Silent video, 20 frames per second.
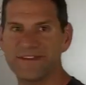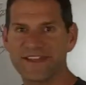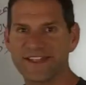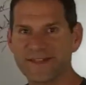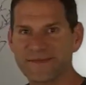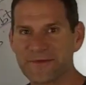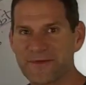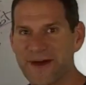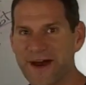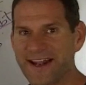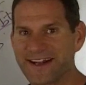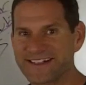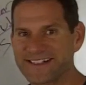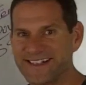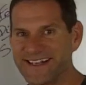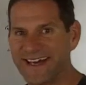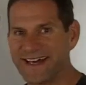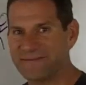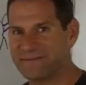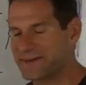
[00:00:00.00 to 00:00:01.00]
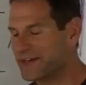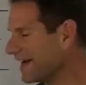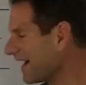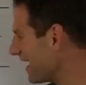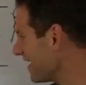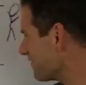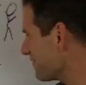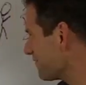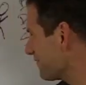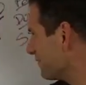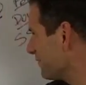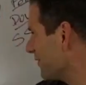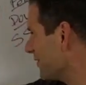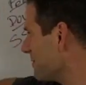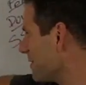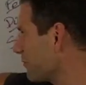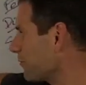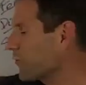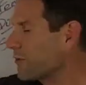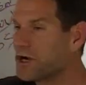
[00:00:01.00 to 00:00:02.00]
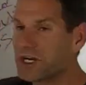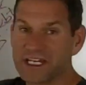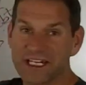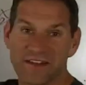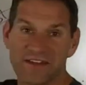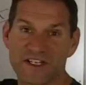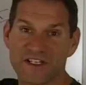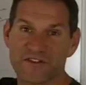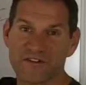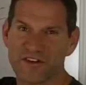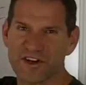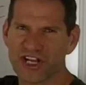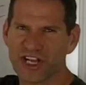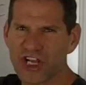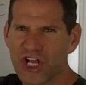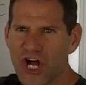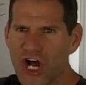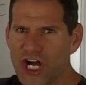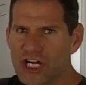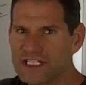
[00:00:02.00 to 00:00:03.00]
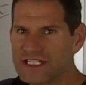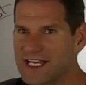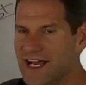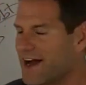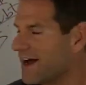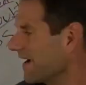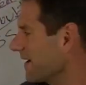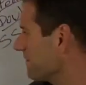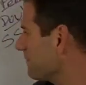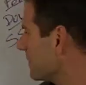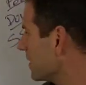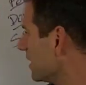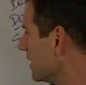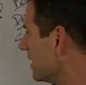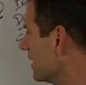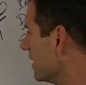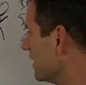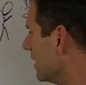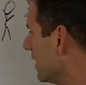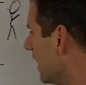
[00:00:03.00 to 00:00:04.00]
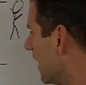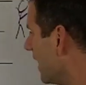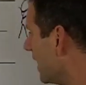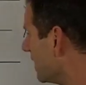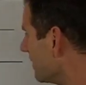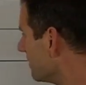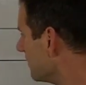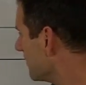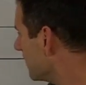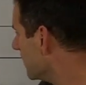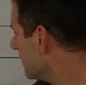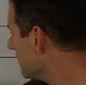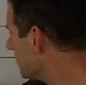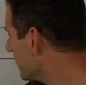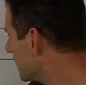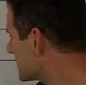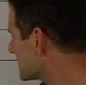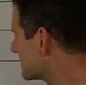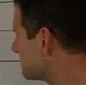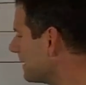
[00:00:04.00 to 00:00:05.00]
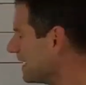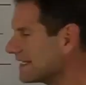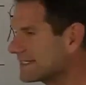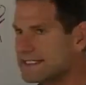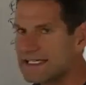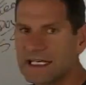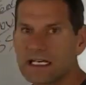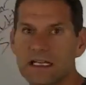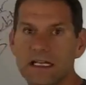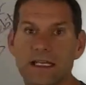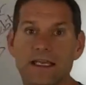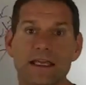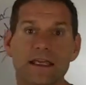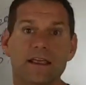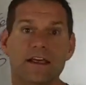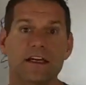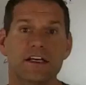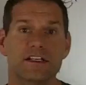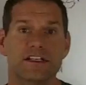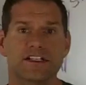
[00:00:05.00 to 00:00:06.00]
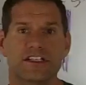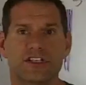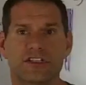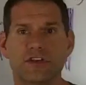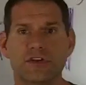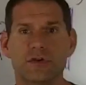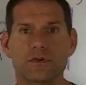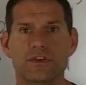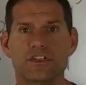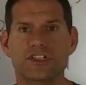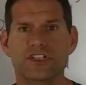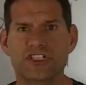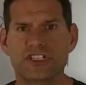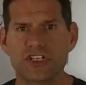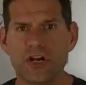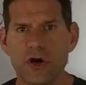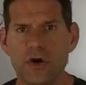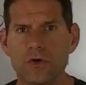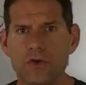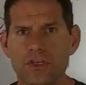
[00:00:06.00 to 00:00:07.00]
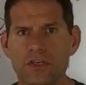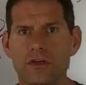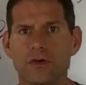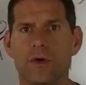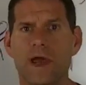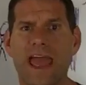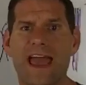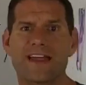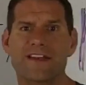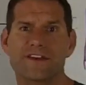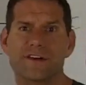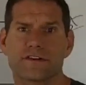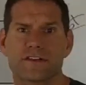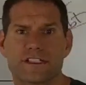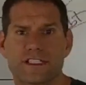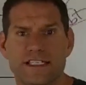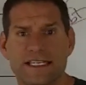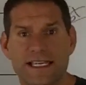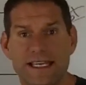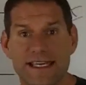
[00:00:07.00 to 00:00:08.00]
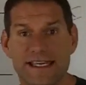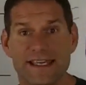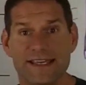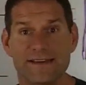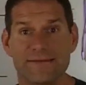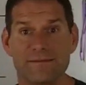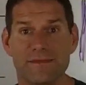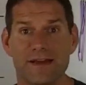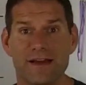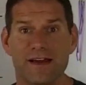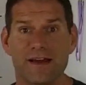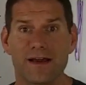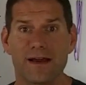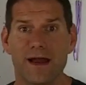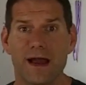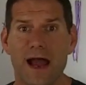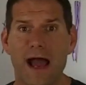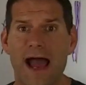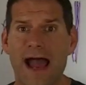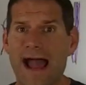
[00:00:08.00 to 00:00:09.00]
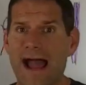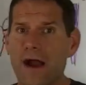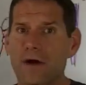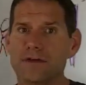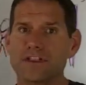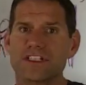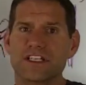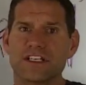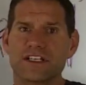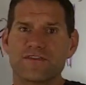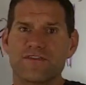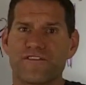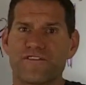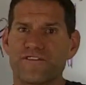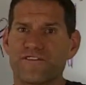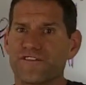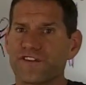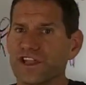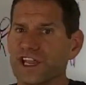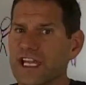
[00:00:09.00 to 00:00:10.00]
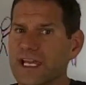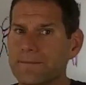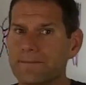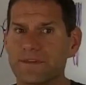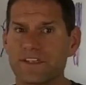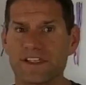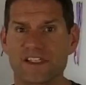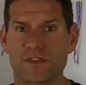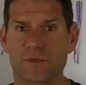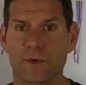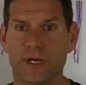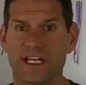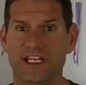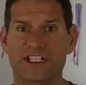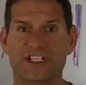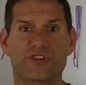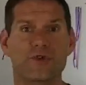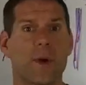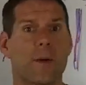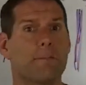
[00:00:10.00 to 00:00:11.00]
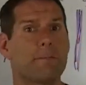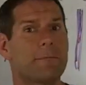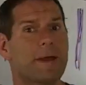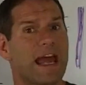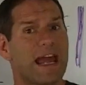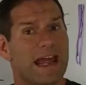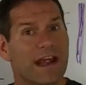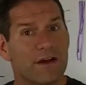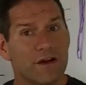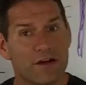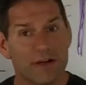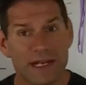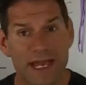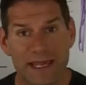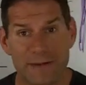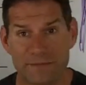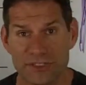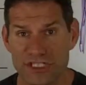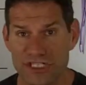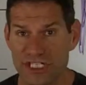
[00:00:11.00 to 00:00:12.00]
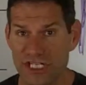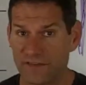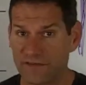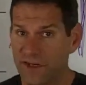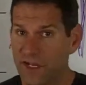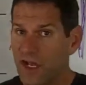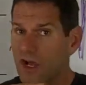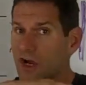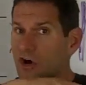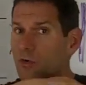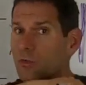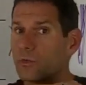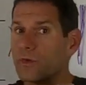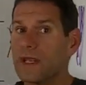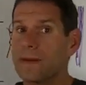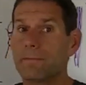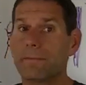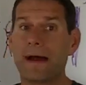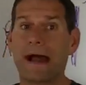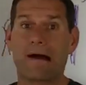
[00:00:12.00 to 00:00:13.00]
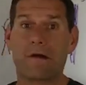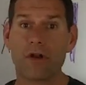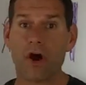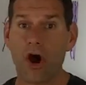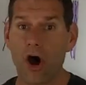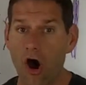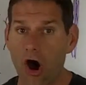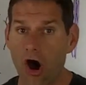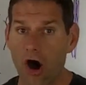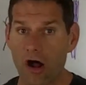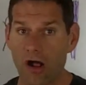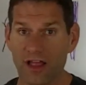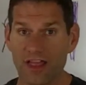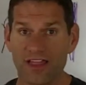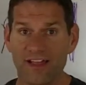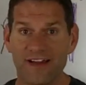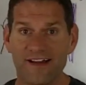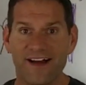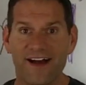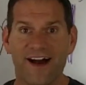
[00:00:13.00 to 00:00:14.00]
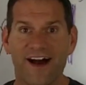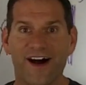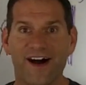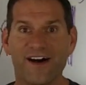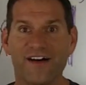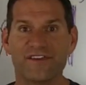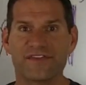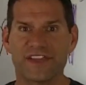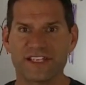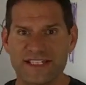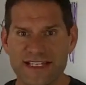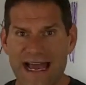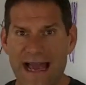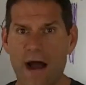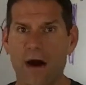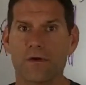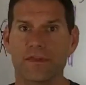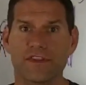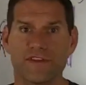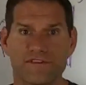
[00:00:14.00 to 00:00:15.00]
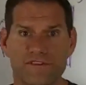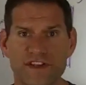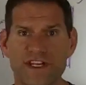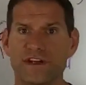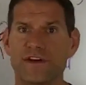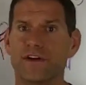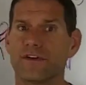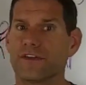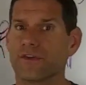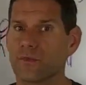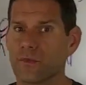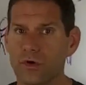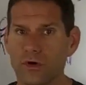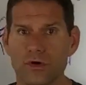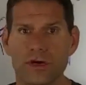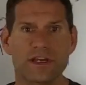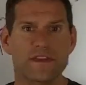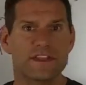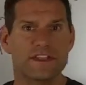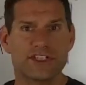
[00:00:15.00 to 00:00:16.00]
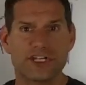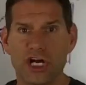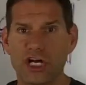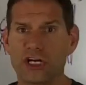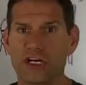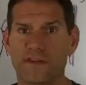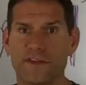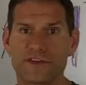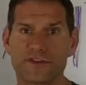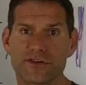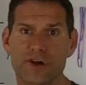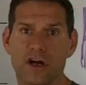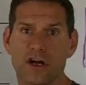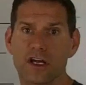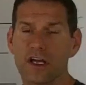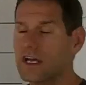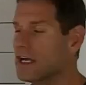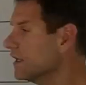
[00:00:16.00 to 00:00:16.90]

of this product yet, but I've we've been working on this for a long time. Um, but it's basically to show you and your team how to flip the switch, do a paradigm shift, rip out all of the doubt, the fear, the worry, the junk in the trunk.